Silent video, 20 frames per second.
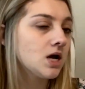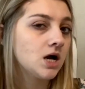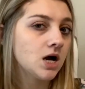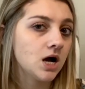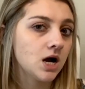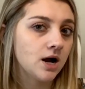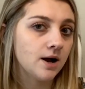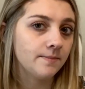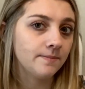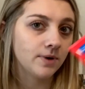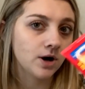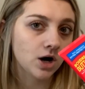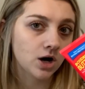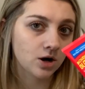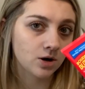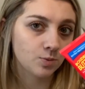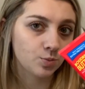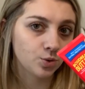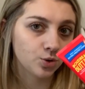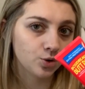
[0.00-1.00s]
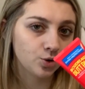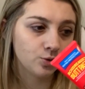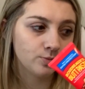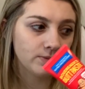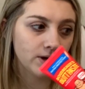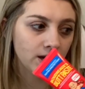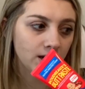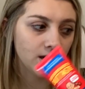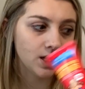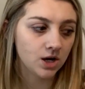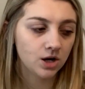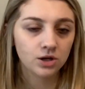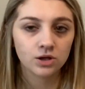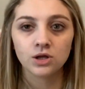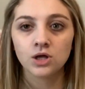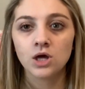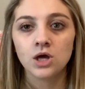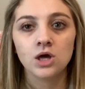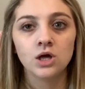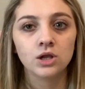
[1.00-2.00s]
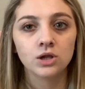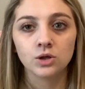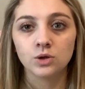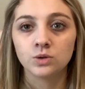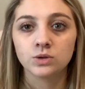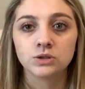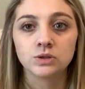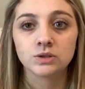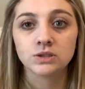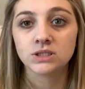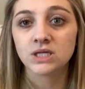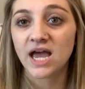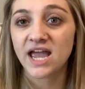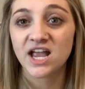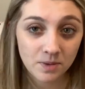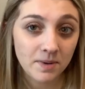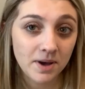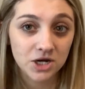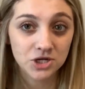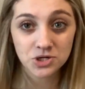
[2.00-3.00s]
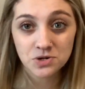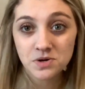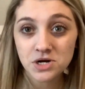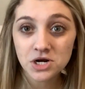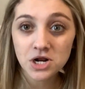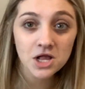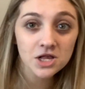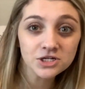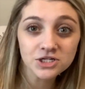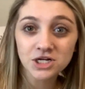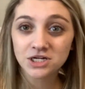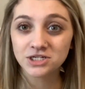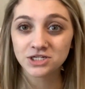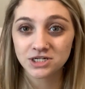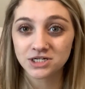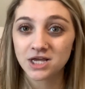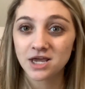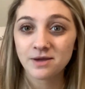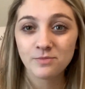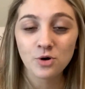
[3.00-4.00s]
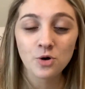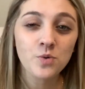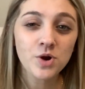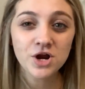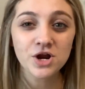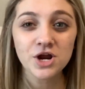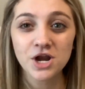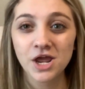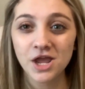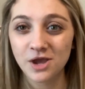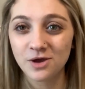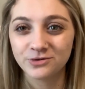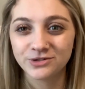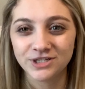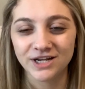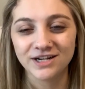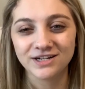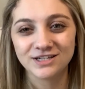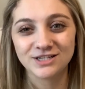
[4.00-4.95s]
her room, and Lewis was like, "We got a $200 changing table, we're gonna use it."